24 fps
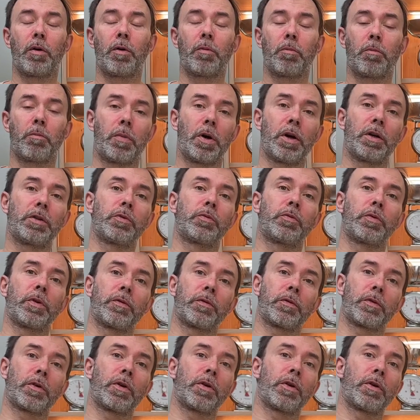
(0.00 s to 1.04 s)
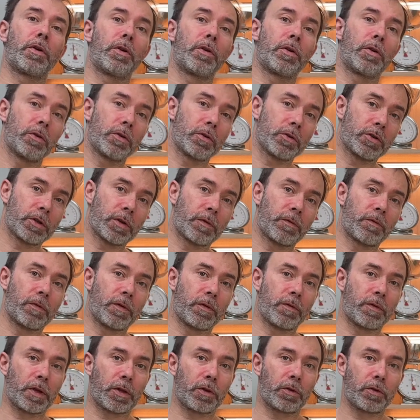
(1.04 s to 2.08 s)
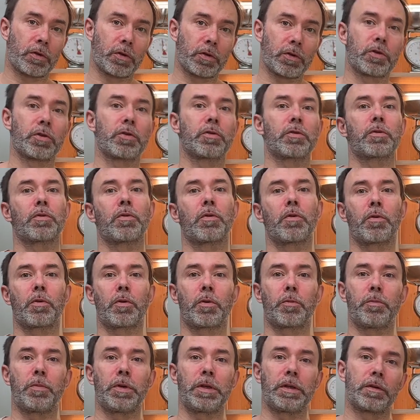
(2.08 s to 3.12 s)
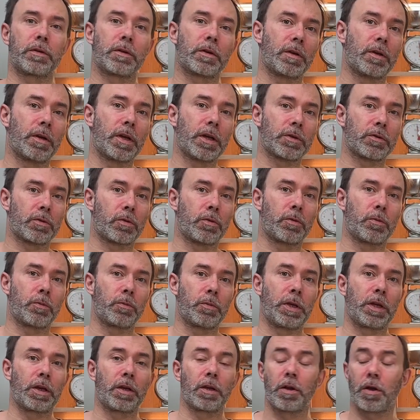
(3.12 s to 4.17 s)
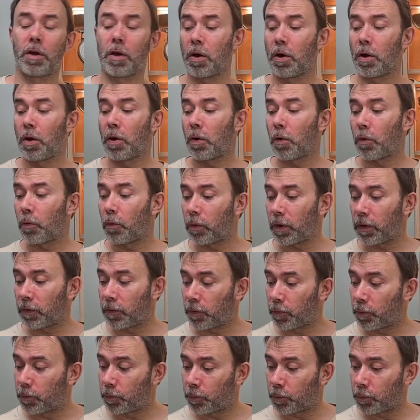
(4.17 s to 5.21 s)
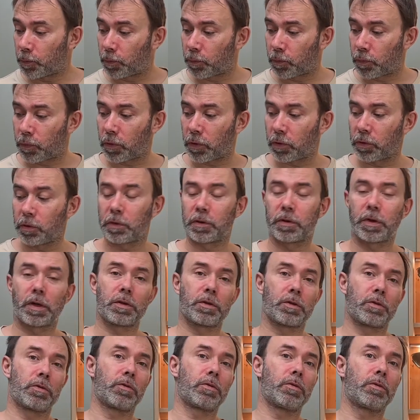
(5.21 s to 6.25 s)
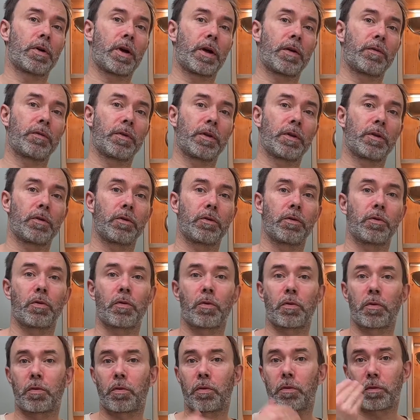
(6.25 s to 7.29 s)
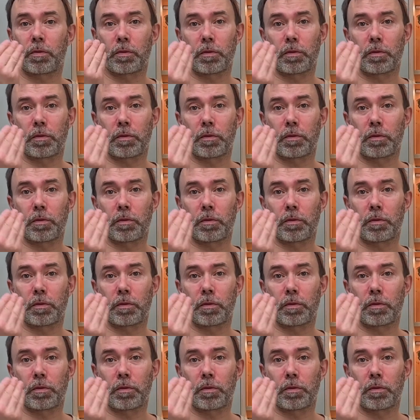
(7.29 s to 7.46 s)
but with a Chef Vivien touch, so a bit gastronomic, with product that you have in your